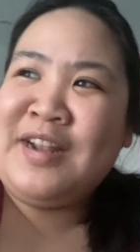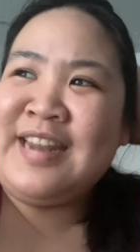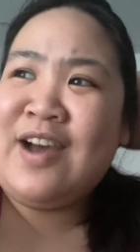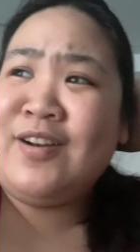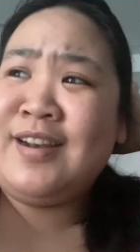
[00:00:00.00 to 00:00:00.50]

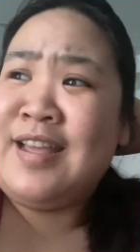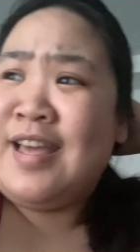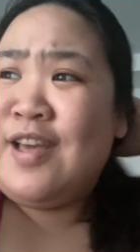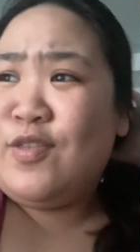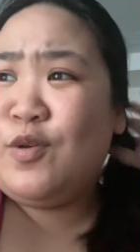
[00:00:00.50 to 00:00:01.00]
down
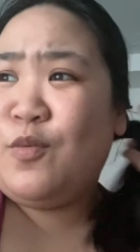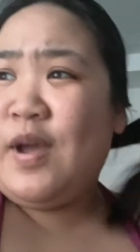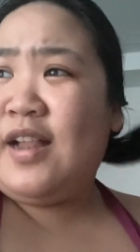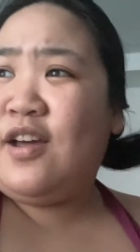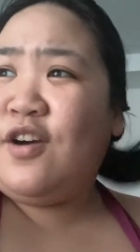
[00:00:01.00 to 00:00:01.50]
the
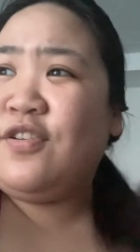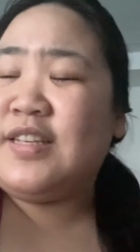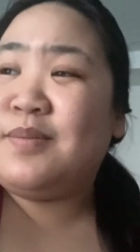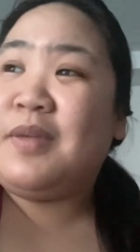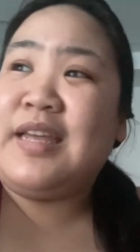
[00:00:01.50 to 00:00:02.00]
well of,
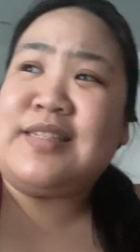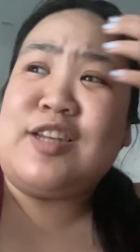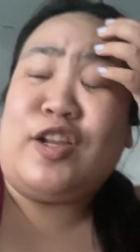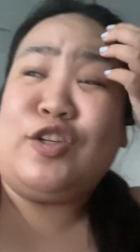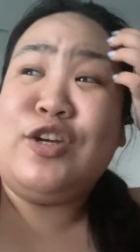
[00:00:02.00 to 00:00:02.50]
it's
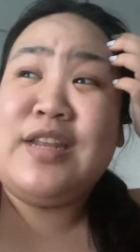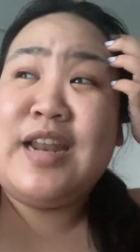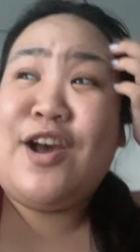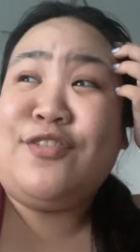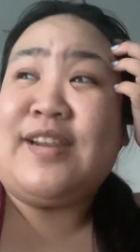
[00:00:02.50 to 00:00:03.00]
not good
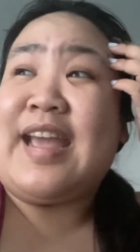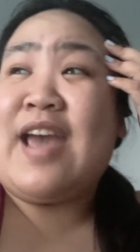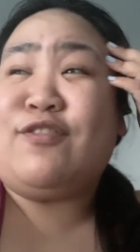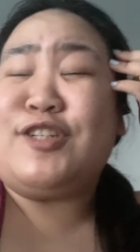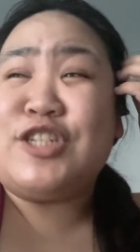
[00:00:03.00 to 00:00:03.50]
enough, like I
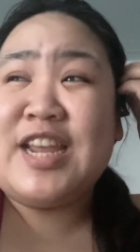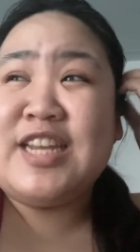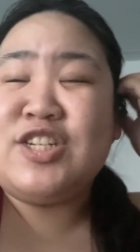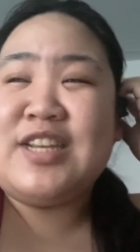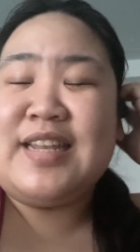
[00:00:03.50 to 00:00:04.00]
have to
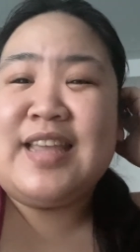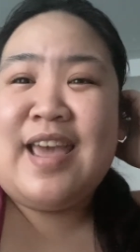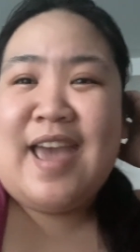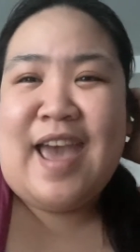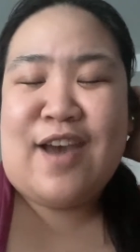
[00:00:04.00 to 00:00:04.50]
change it,
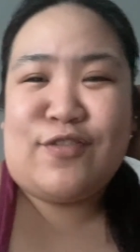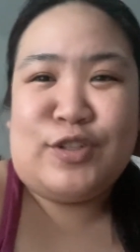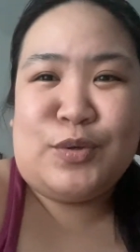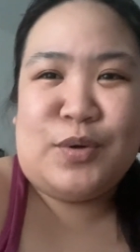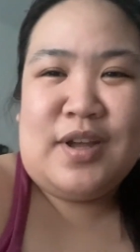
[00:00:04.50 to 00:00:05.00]
I have
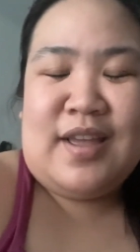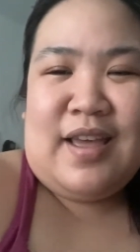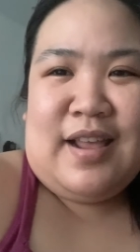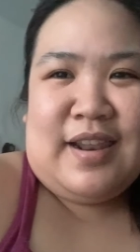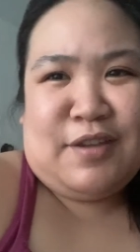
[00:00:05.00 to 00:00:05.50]
to
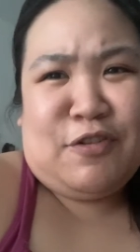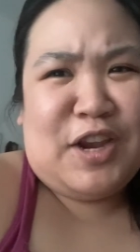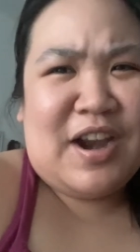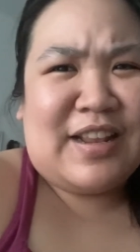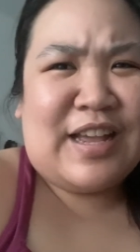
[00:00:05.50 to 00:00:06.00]
like
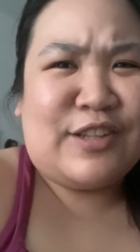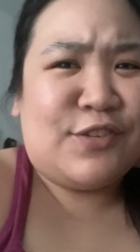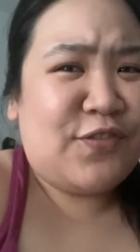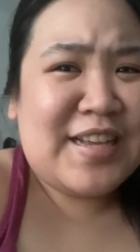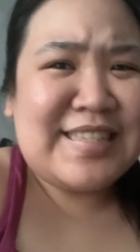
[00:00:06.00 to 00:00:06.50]
figure out how to
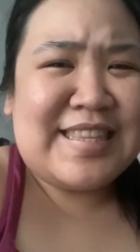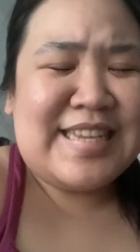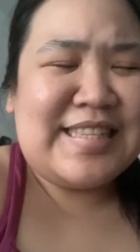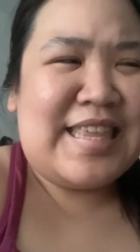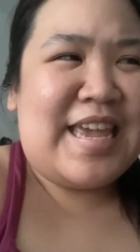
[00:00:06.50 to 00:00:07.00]
fix
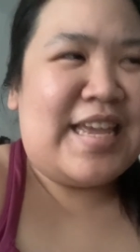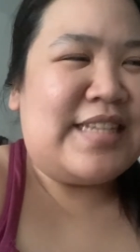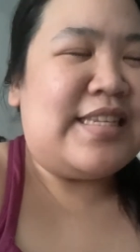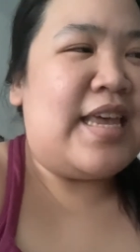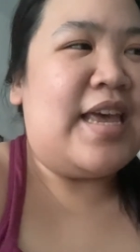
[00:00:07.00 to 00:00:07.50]
these
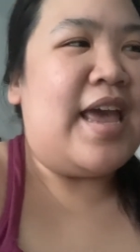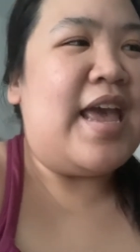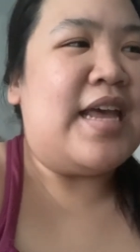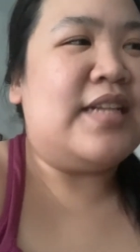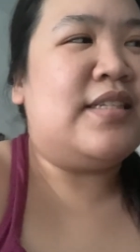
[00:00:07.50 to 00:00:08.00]
things.
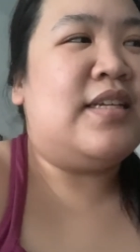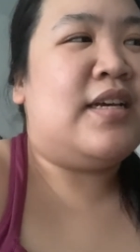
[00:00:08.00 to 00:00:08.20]
And